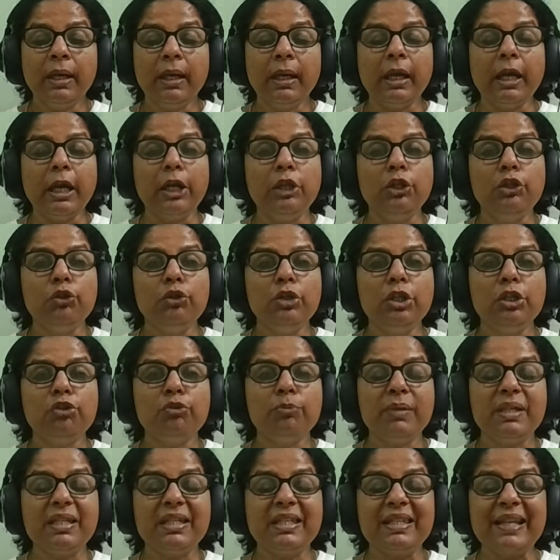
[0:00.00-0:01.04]
and you need to
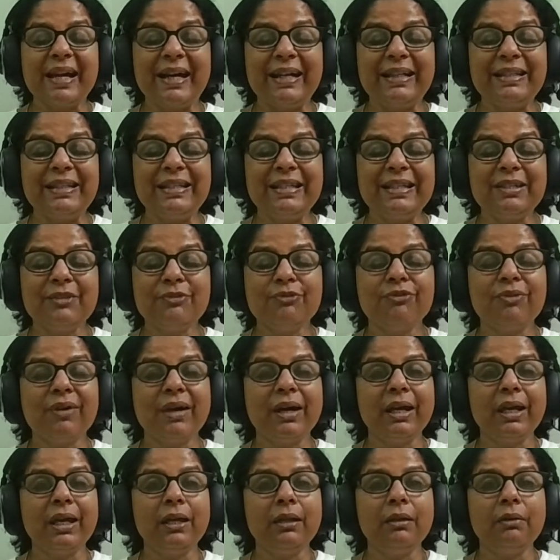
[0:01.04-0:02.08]
be
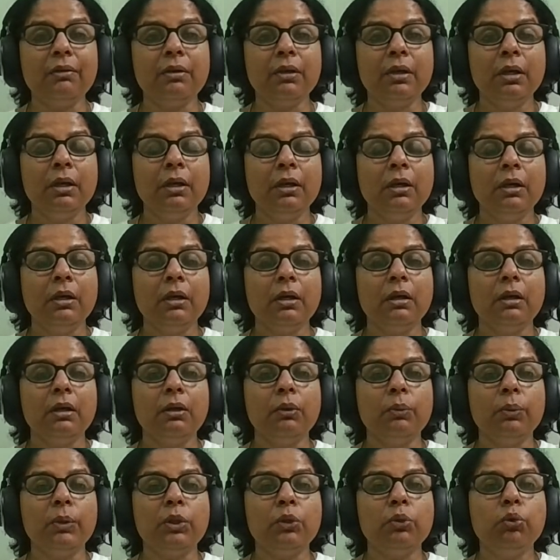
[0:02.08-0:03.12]
satisfied uh,
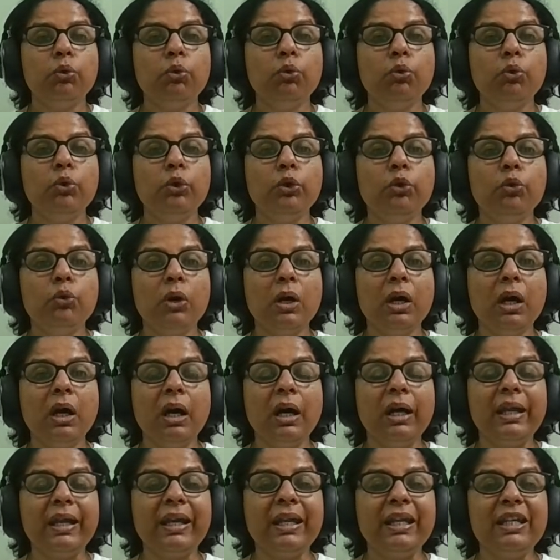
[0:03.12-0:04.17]
with who you
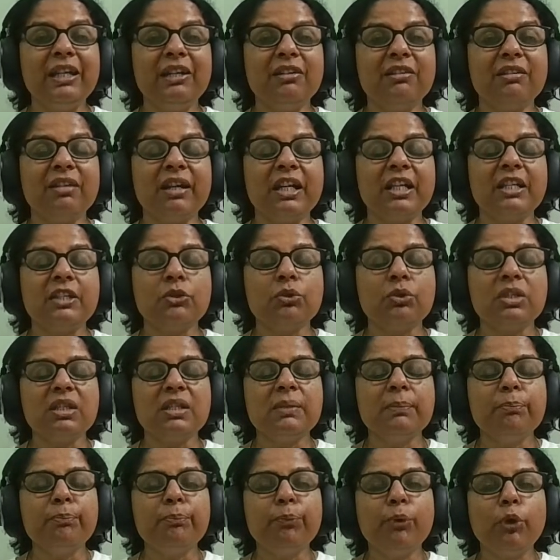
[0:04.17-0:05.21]
are in Christ. So it's
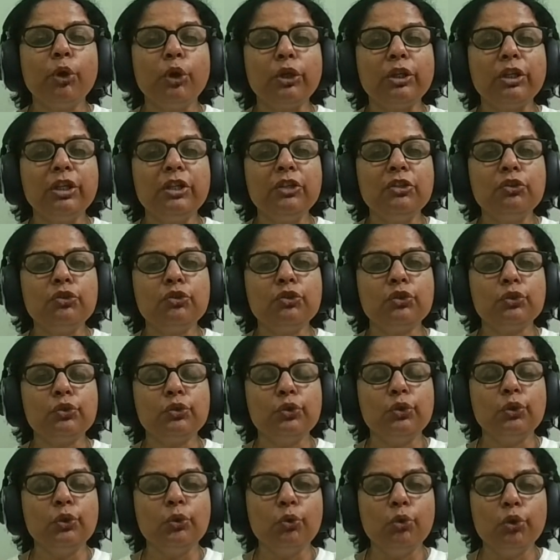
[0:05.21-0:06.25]
important to
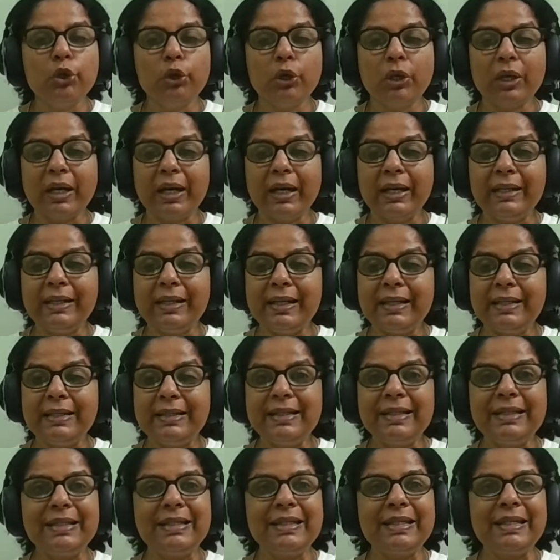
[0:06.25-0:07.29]
know your
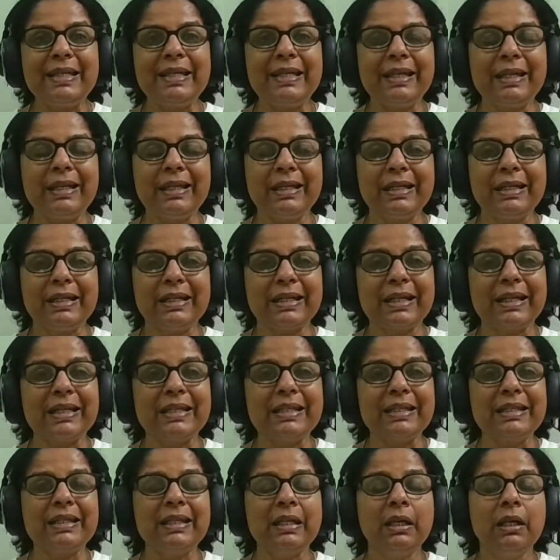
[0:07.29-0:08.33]
identity in
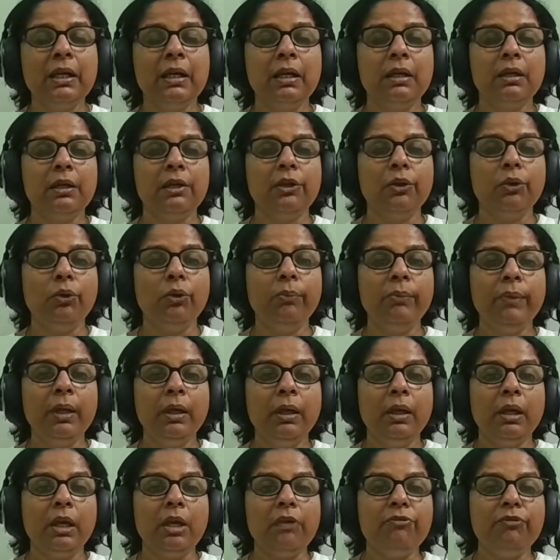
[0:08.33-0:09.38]
Christ. You know,
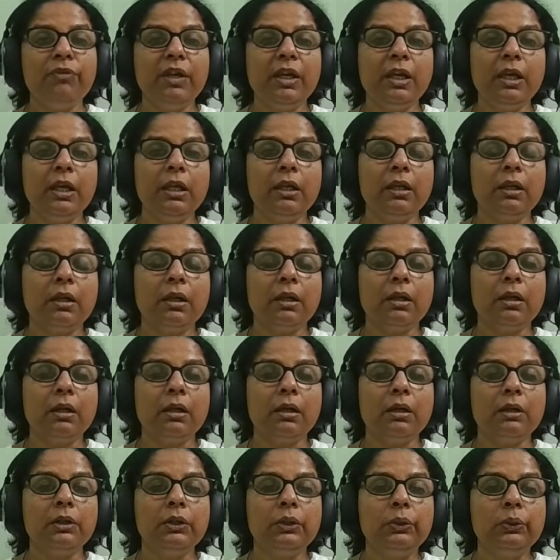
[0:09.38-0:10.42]
if we
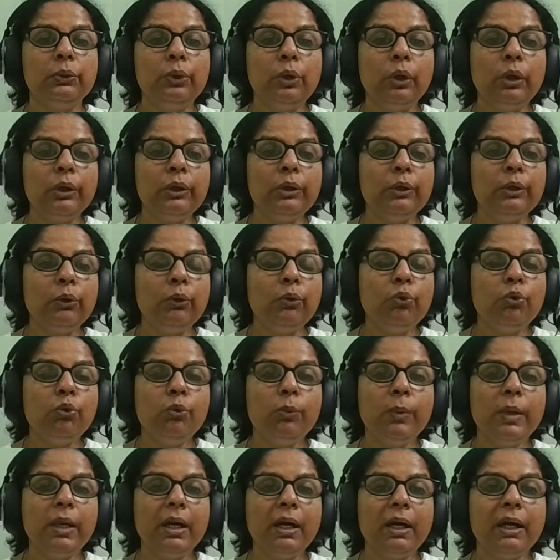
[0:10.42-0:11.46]
uh, do not know who
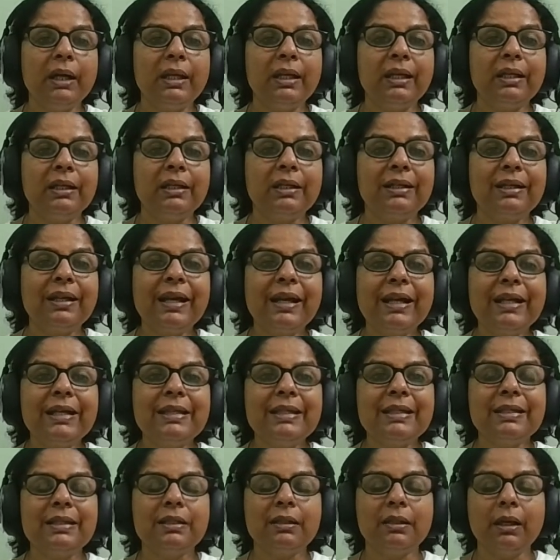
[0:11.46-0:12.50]
we are in
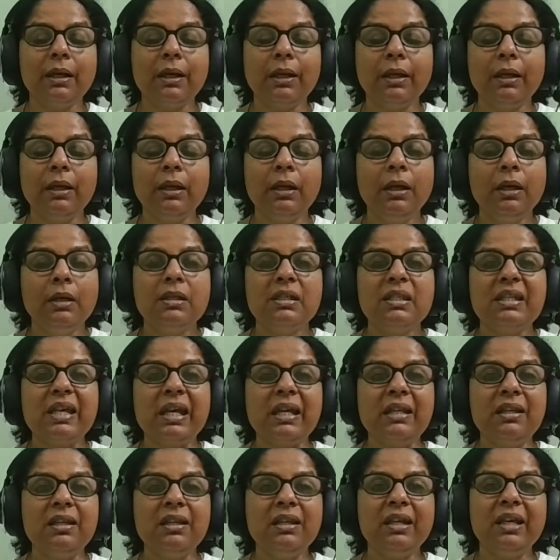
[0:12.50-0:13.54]
Christ, then
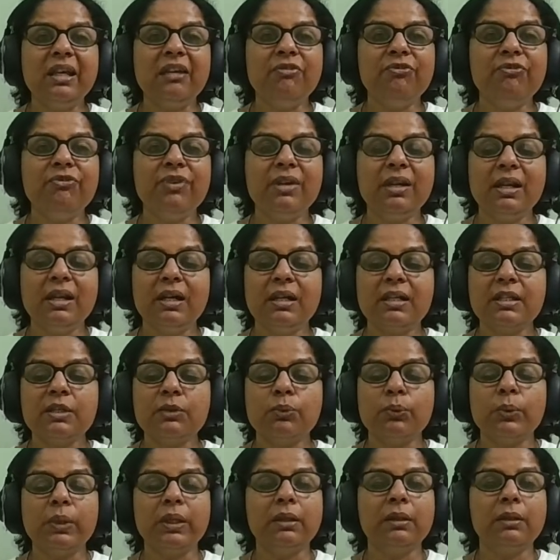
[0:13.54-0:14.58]
Satan can fill us
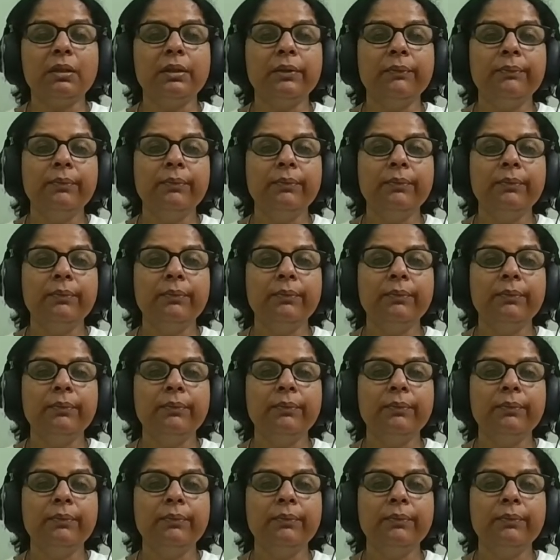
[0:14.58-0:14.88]
with